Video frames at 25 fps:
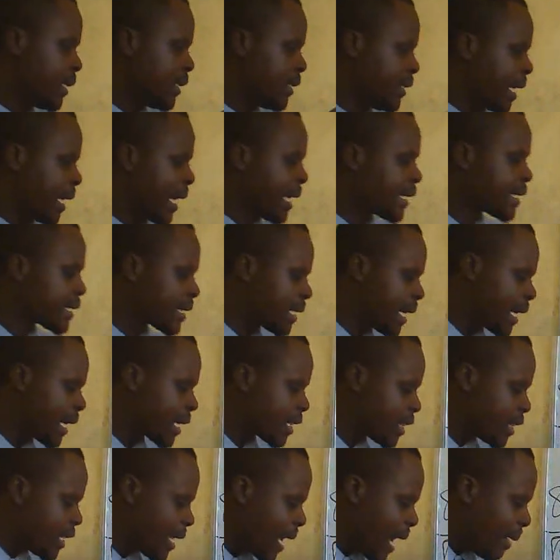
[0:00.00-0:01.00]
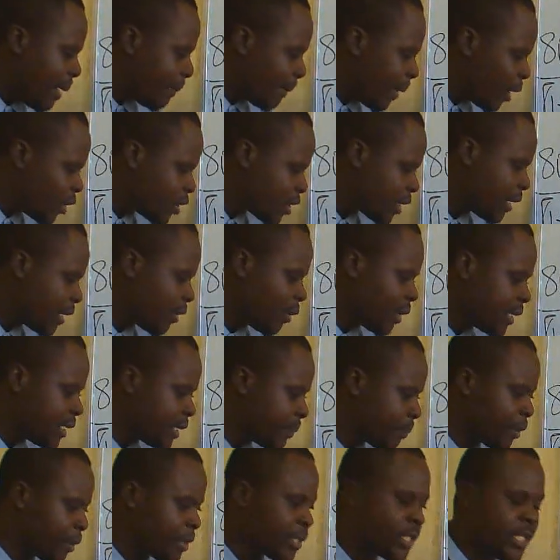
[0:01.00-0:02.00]
just like the amount they were
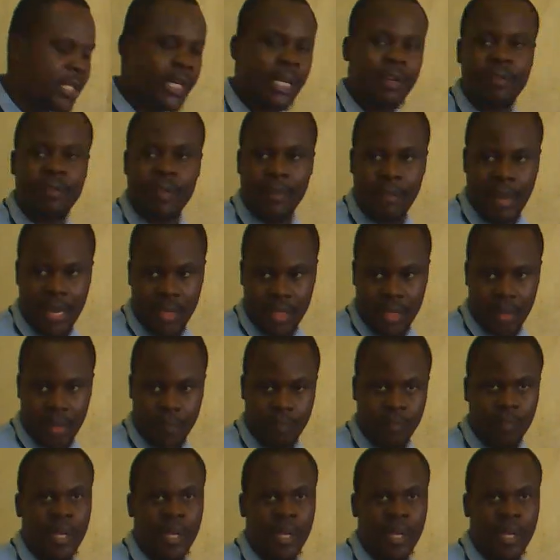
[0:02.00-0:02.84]
depositing every month,